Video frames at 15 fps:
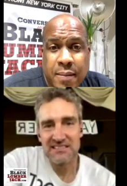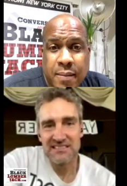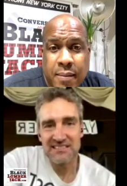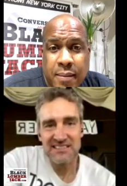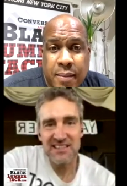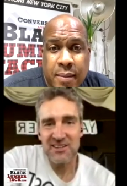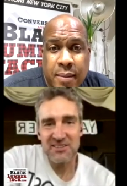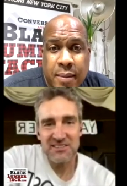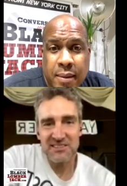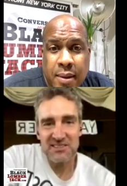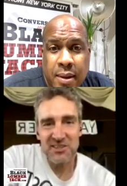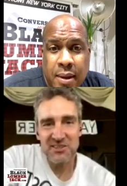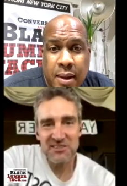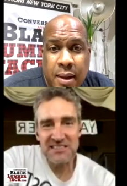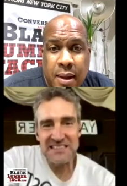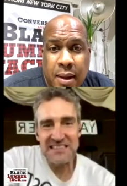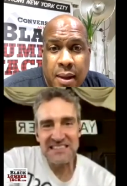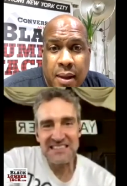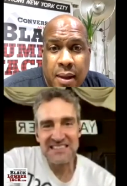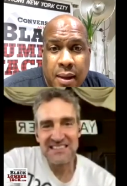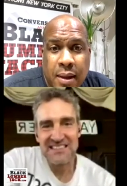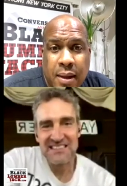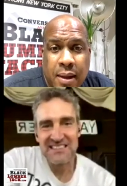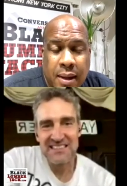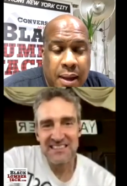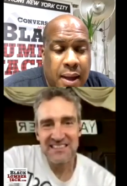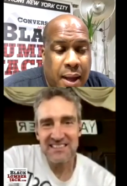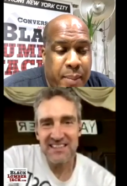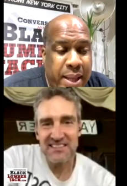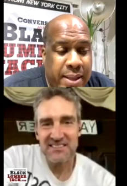Speaker 1: No, it's totally. I
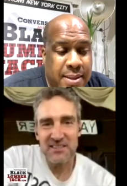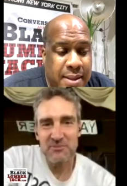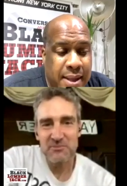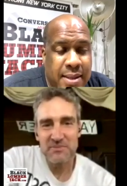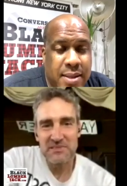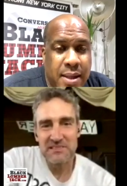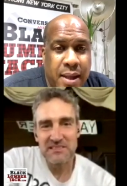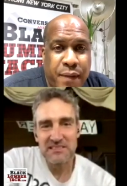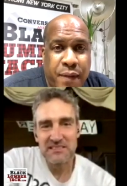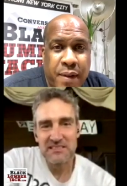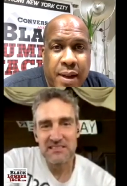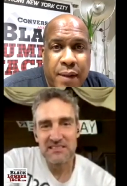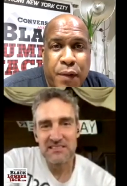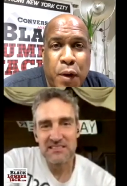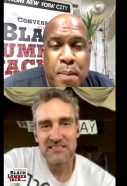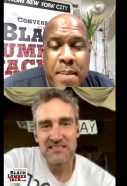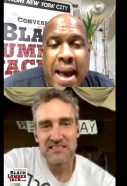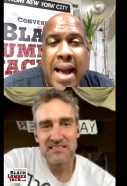mean, it's, it's, if, if you imagine,